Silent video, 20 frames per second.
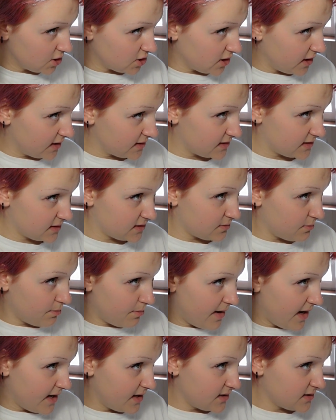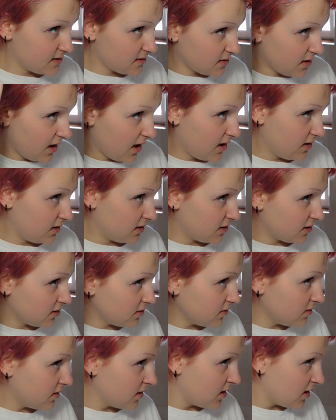as base
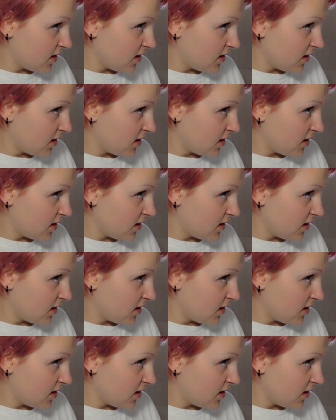color,